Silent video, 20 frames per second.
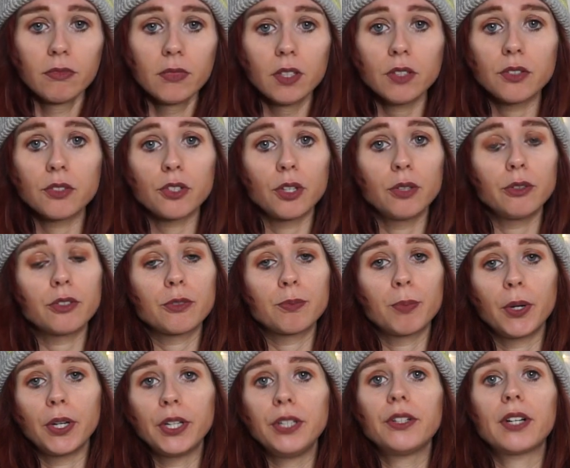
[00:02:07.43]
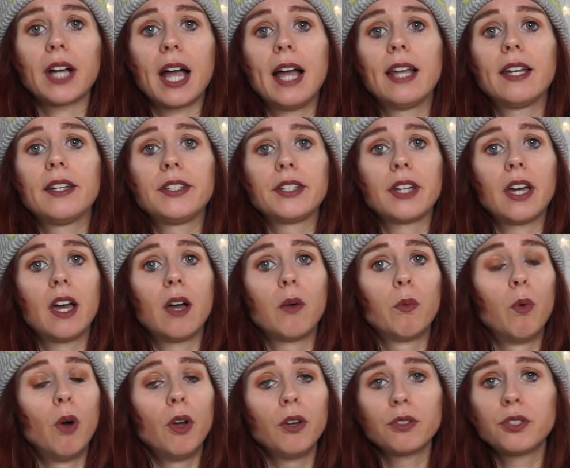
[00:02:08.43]
So just put in your calendar
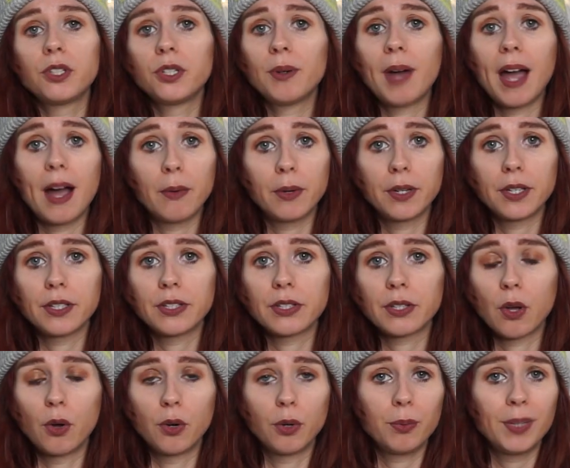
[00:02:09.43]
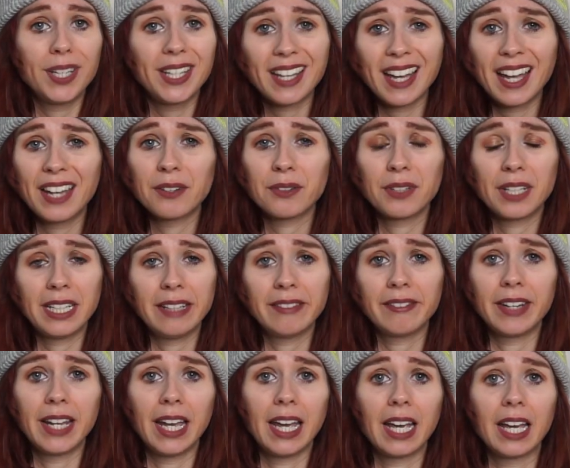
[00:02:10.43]
1 or 2 hours on a weekend or an
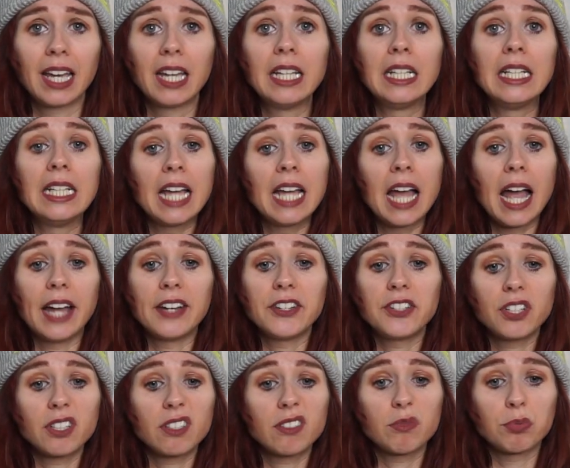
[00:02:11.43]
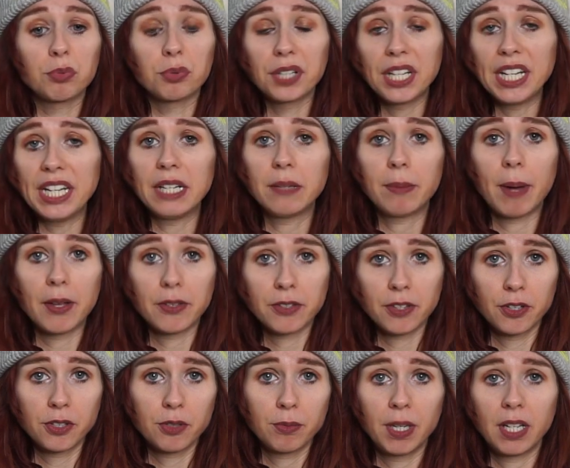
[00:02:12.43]
evening and just read about
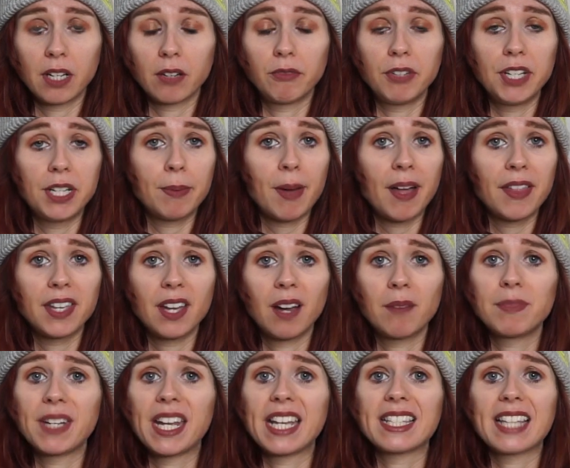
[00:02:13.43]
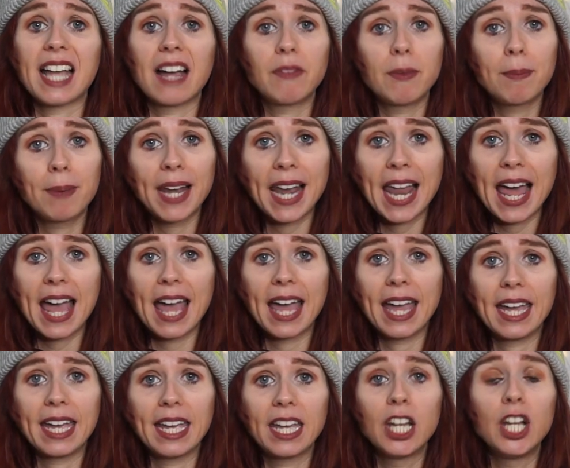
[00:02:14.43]
social media, read about the updates, have a
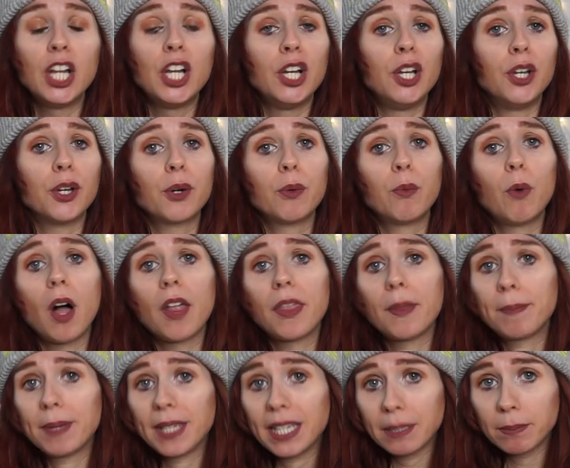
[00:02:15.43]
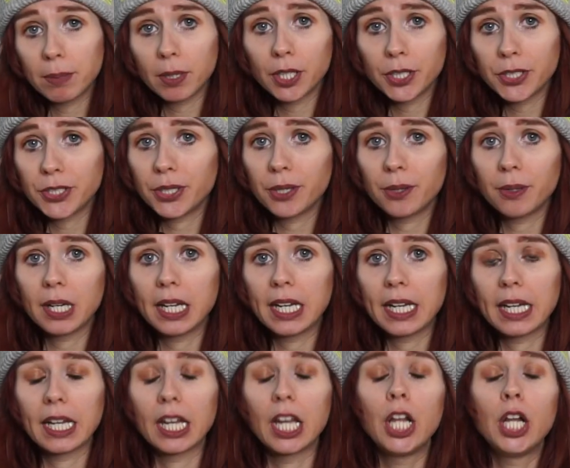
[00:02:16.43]
play, look at what other people are
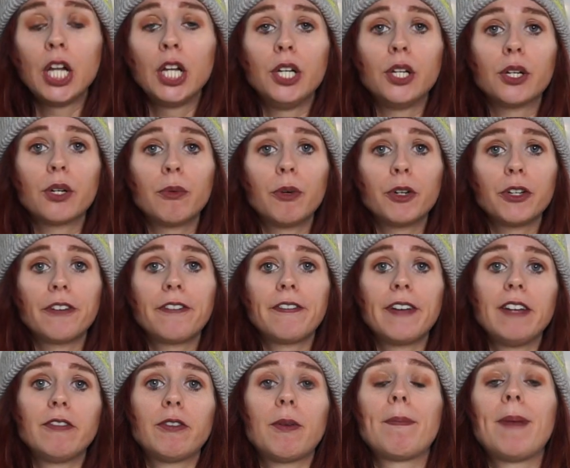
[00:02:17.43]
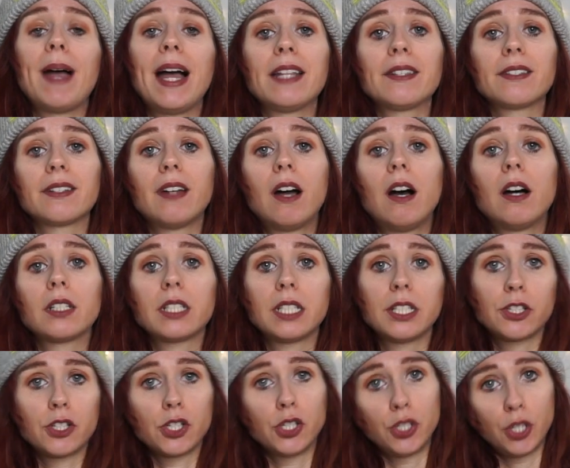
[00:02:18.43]
doing, look at what your favorite bands and
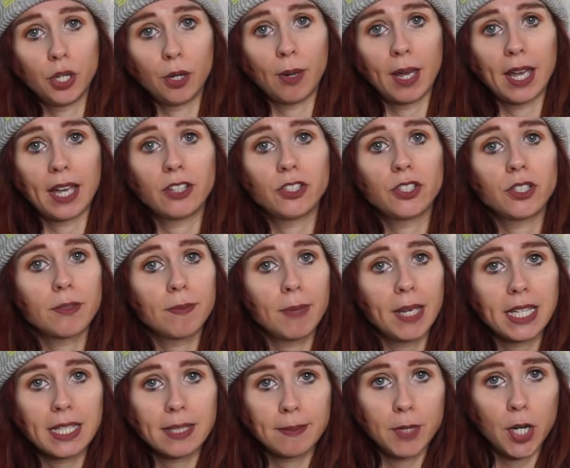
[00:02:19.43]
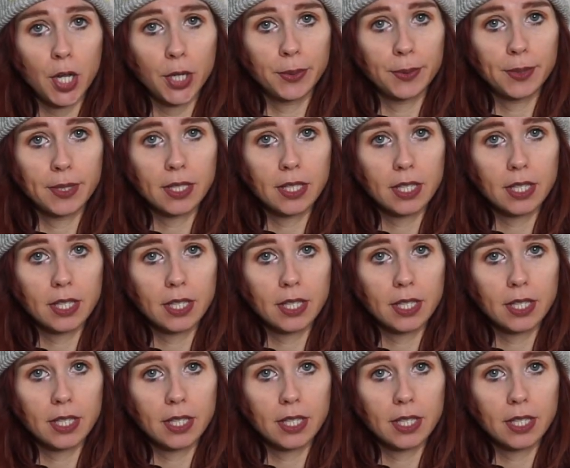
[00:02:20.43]
artists are doing, and just make some notes.